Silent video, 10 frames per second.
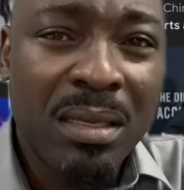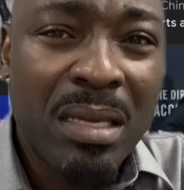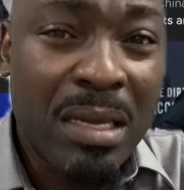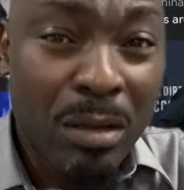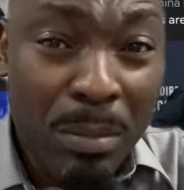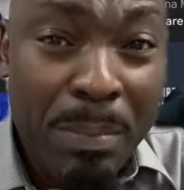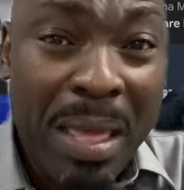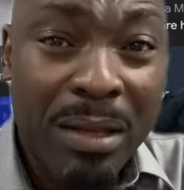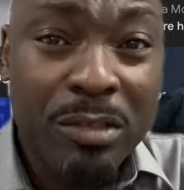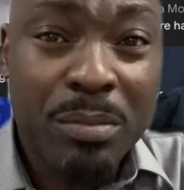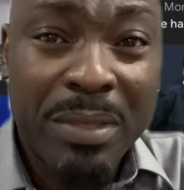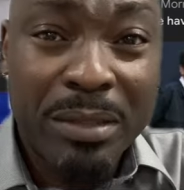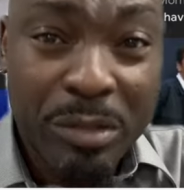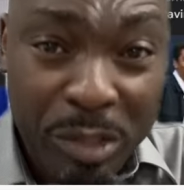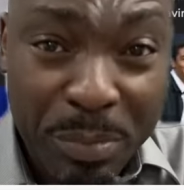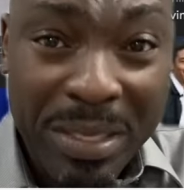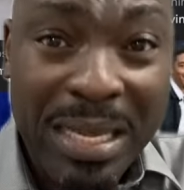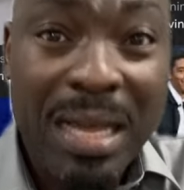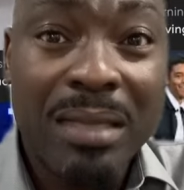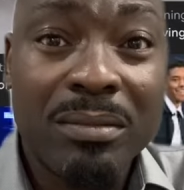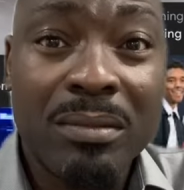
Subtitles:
and compels me to speak up.